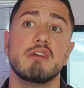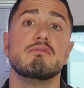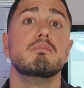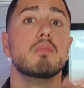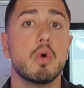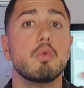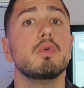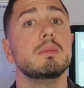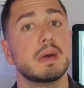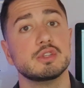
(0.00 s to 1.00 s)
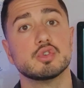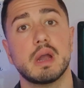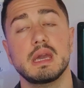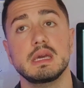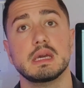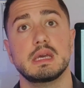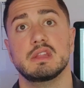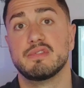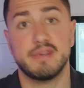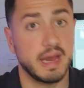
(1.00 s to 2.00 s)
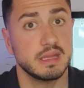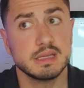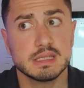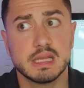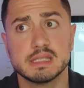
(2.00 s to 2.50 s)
have more women trying in finance,